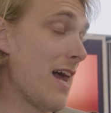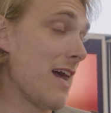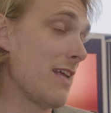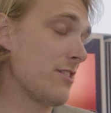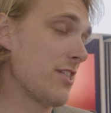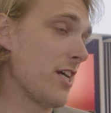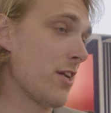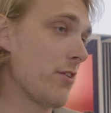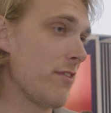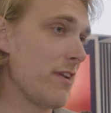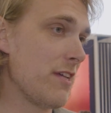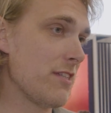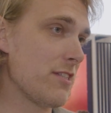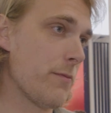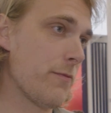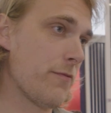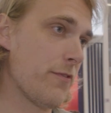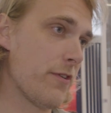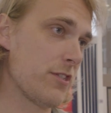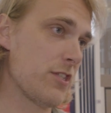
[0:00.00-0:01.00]

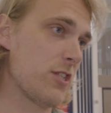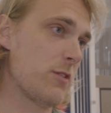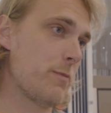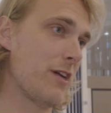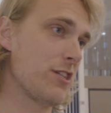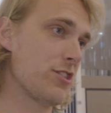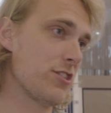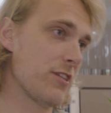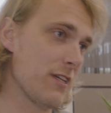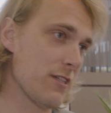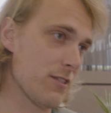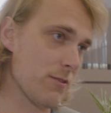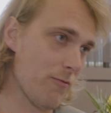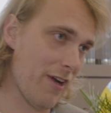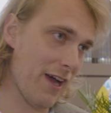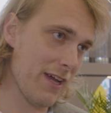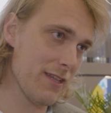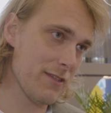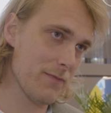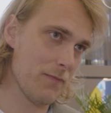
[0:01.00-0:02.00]
generalism versus specialism,
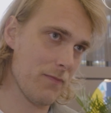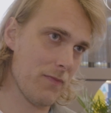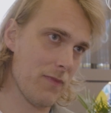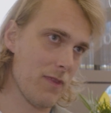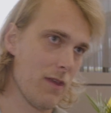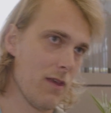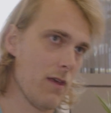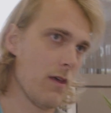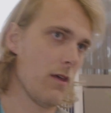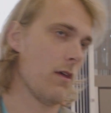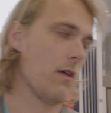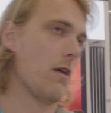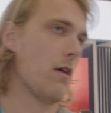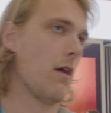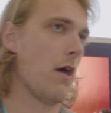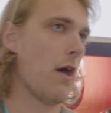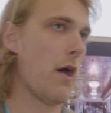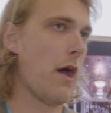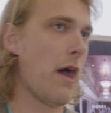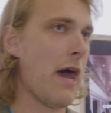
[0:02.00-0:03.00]
right?
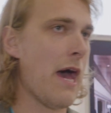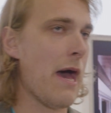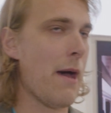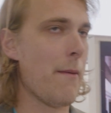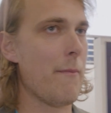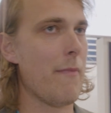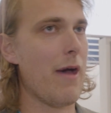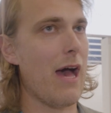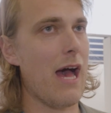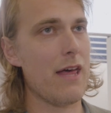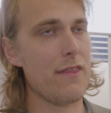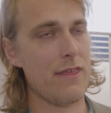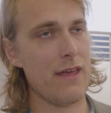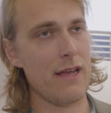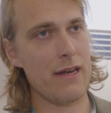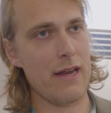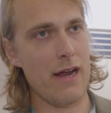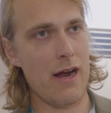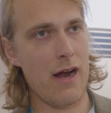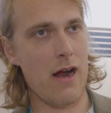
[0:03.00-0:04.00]
I
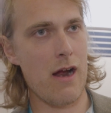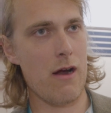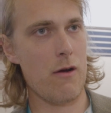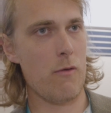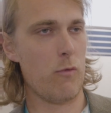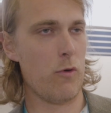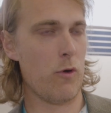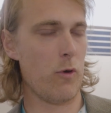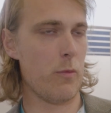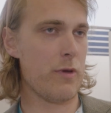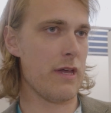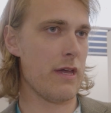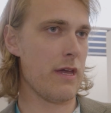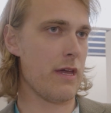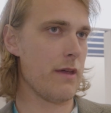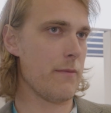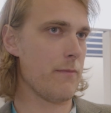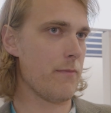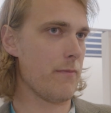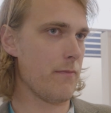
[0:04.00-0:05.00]
think there will
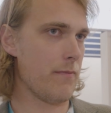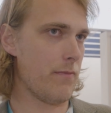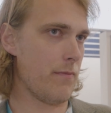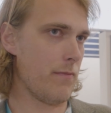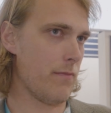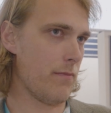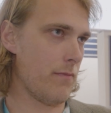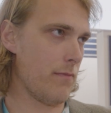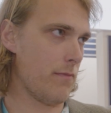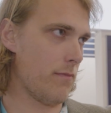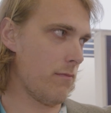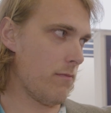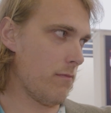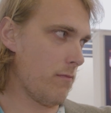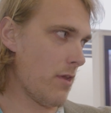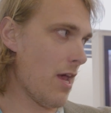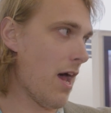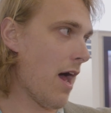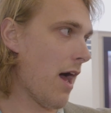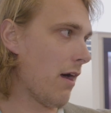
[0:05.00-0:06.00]
be
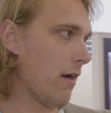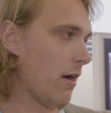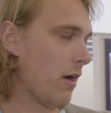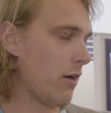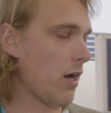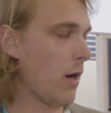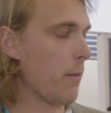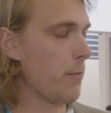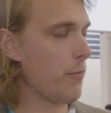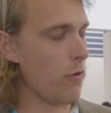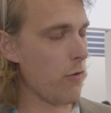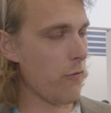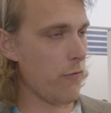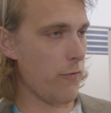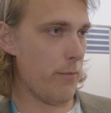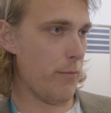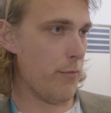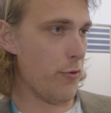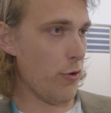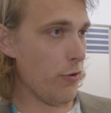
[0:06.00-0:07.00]
a couple
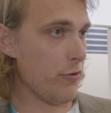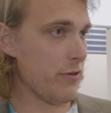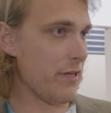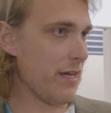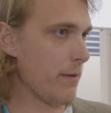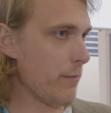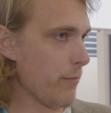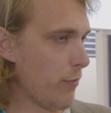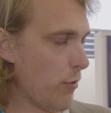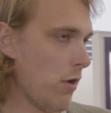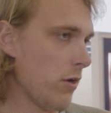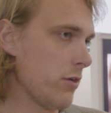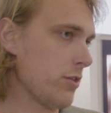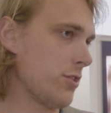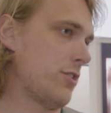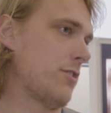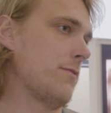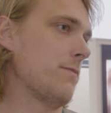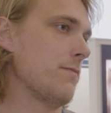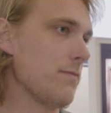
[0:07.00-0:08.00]
of building
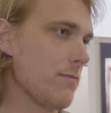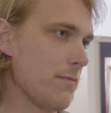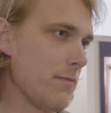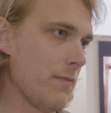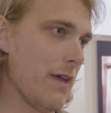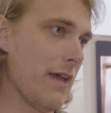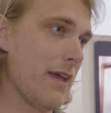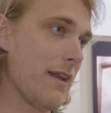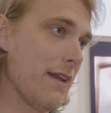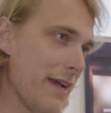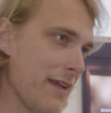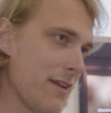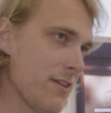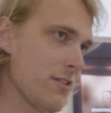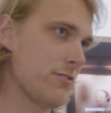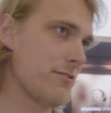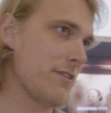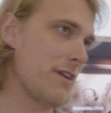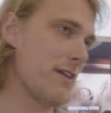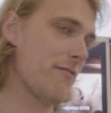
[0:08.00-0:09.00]
blocks in the
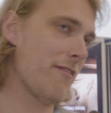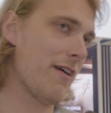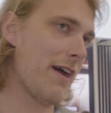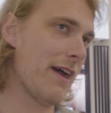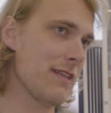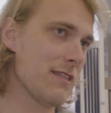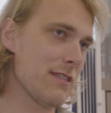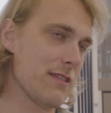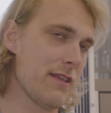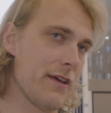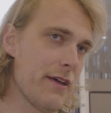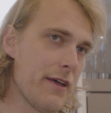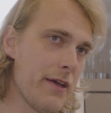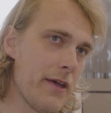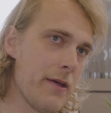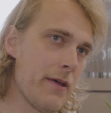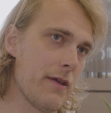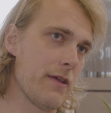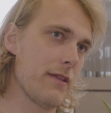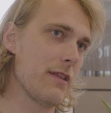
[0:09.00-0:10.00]
industry, right?
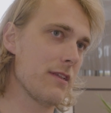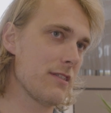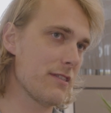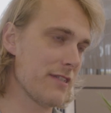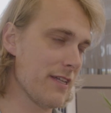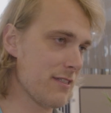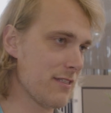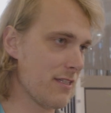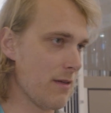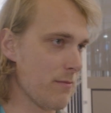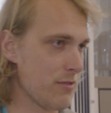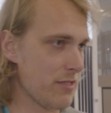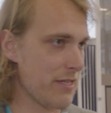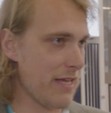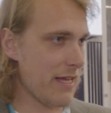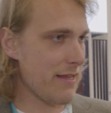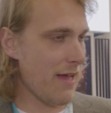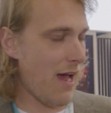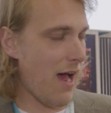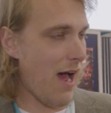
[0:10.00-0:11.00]
The systems
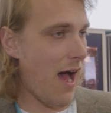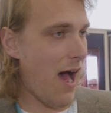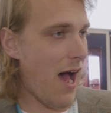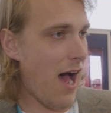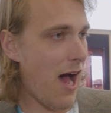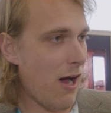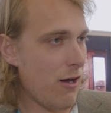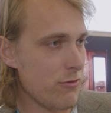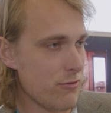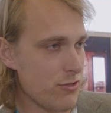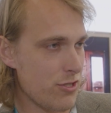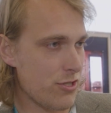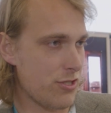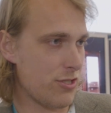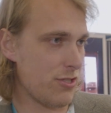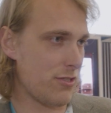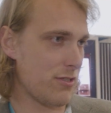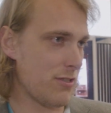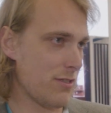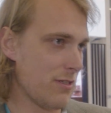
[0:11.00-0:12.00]
that
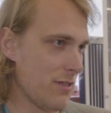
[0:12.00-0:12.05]
house